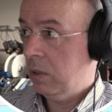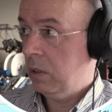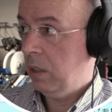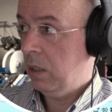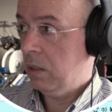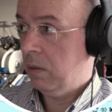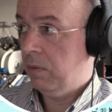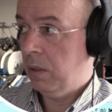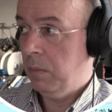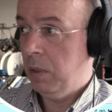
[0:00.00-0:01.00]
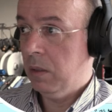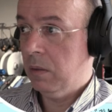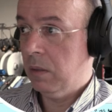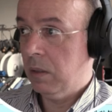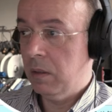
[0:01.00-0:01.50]
Initially, you'll
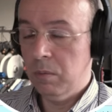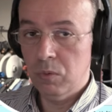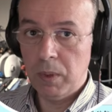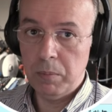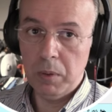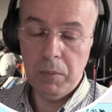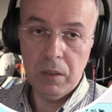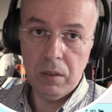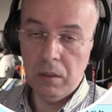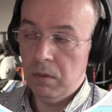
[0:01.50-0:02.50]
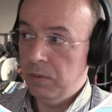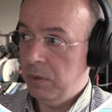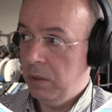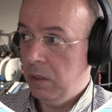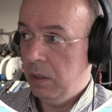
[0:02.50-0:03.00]
see this tool that allows you to
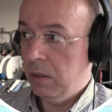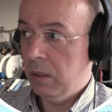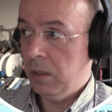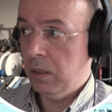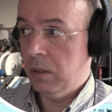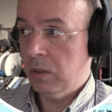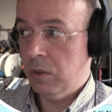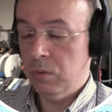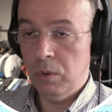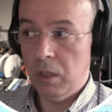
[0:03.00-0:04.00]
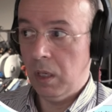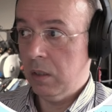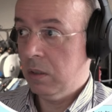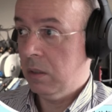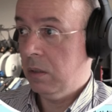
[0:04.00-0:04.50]
define units as
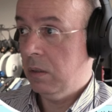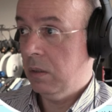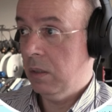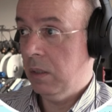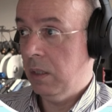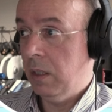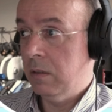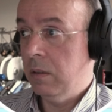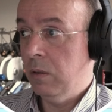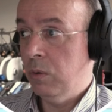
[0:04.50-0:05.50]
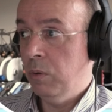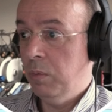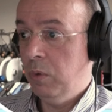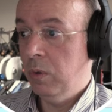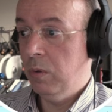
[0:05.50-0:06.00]
well as the orientation of the
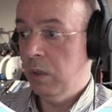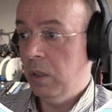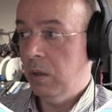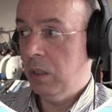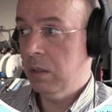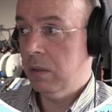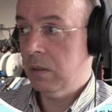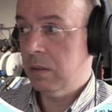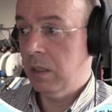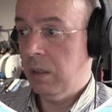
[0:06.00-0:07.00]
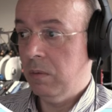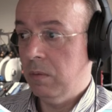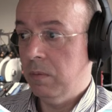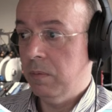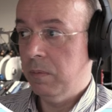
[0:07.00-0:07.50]
piece, but in a very
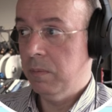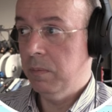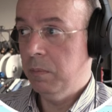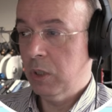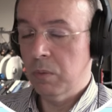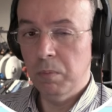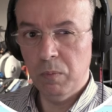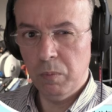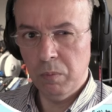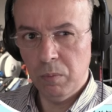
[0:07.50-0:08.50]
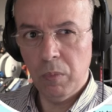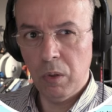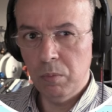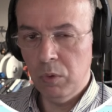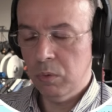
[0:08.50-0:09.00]
rough manner. For
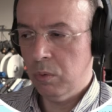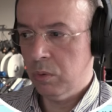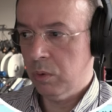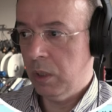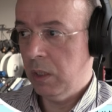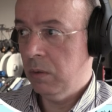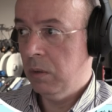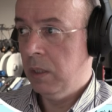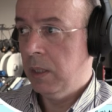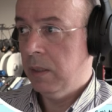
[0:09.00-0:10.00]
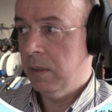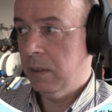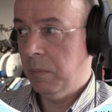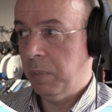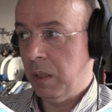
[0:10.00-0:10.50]
instance, notice
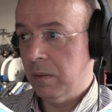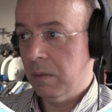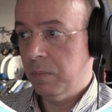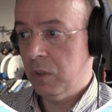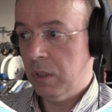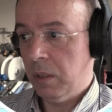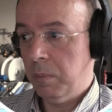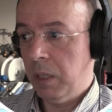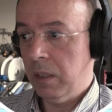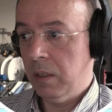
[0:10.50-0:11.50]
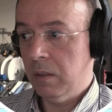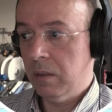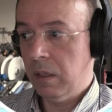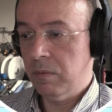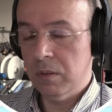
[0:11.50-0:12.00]
it rotates the part
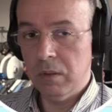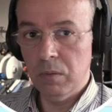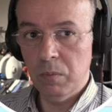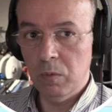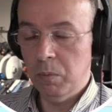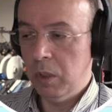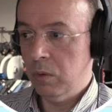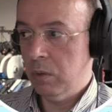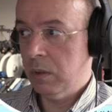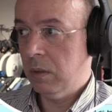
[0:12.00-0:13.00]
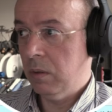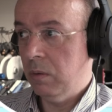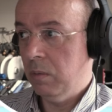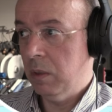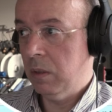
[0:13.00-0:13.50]
in 90-degree
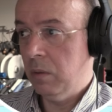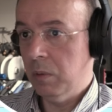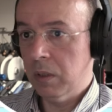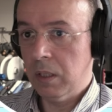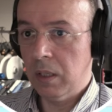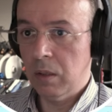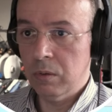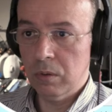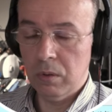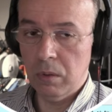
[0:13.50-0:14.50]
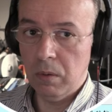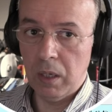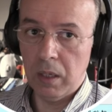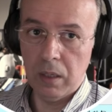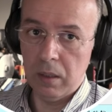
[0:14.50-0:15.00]
increments, which isn't precise enough for this
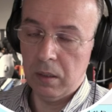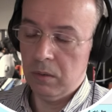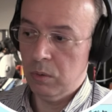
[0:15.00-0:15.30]
case.